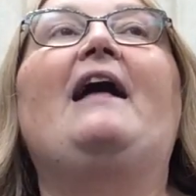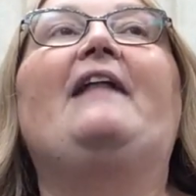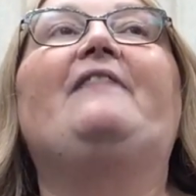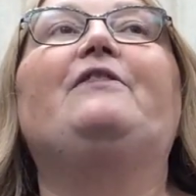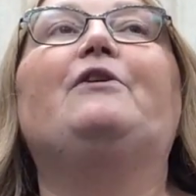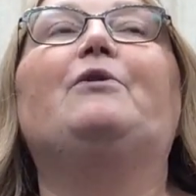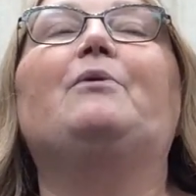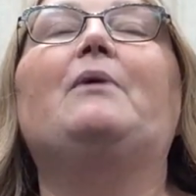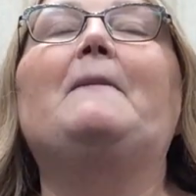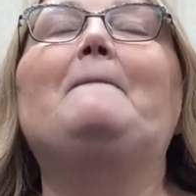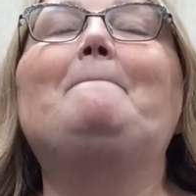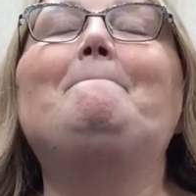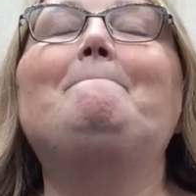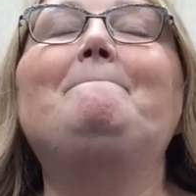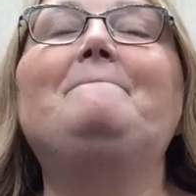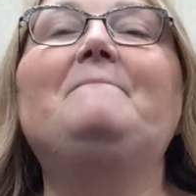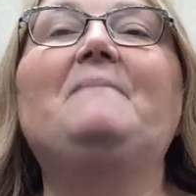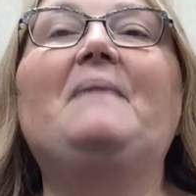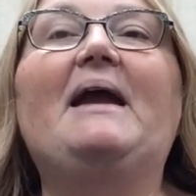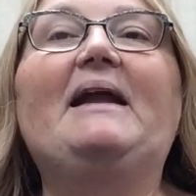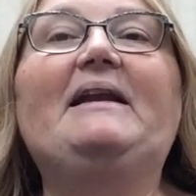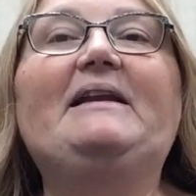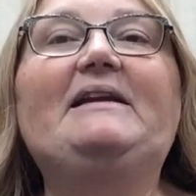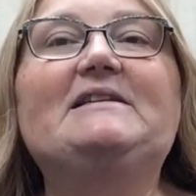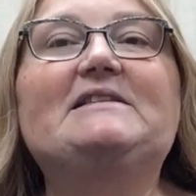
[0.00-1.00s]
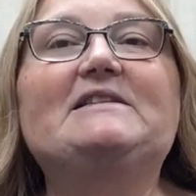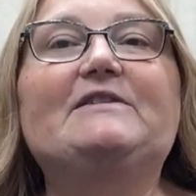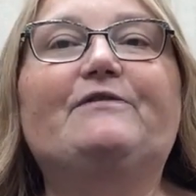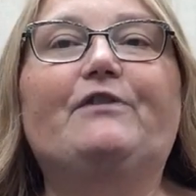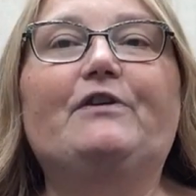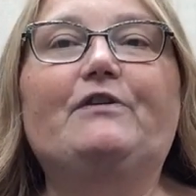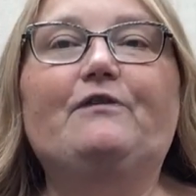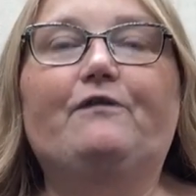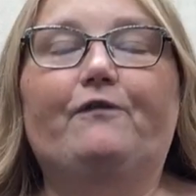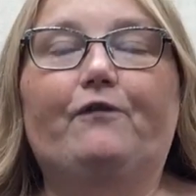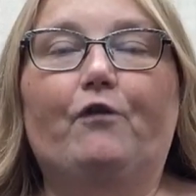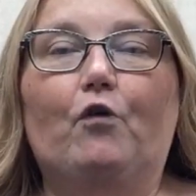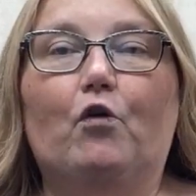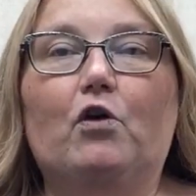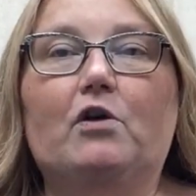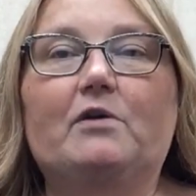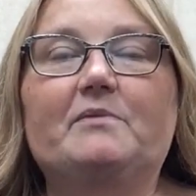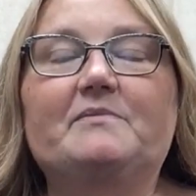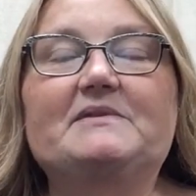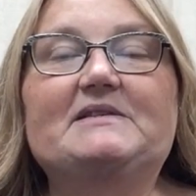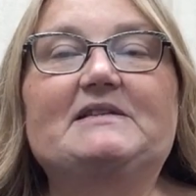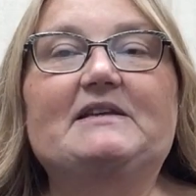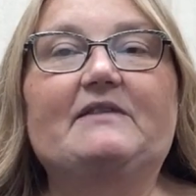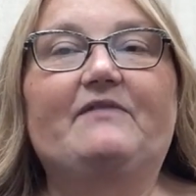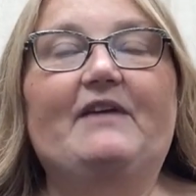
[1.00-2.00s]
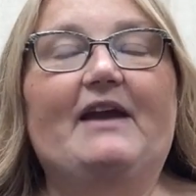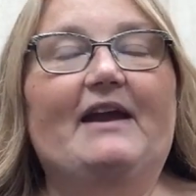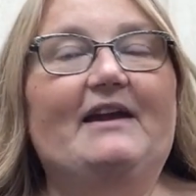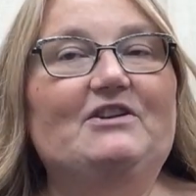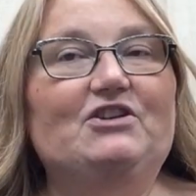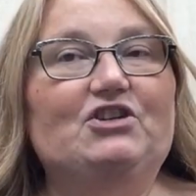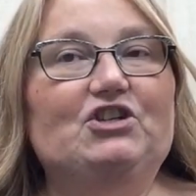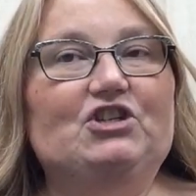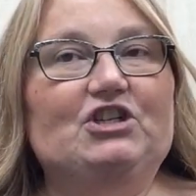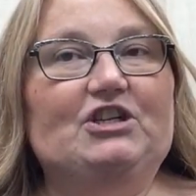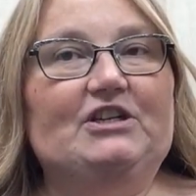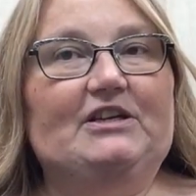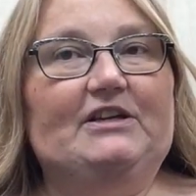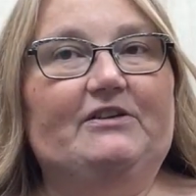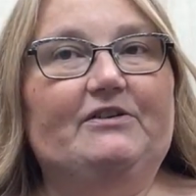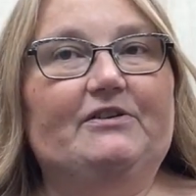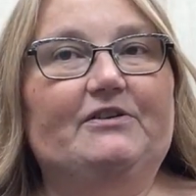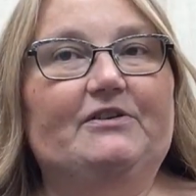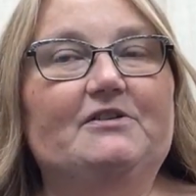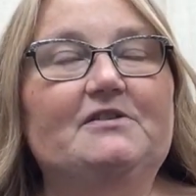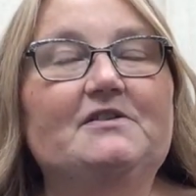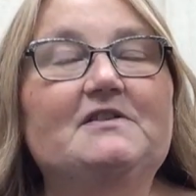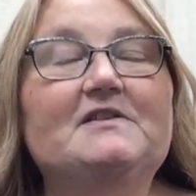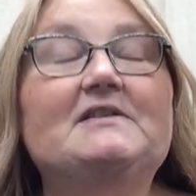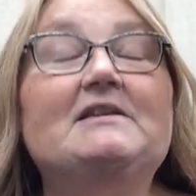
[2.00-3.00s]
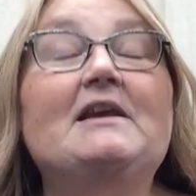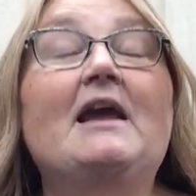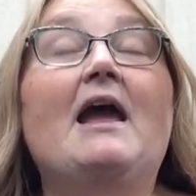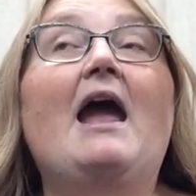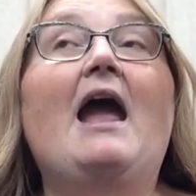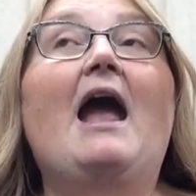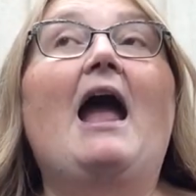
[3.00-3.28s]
And there are many different forms of engineers,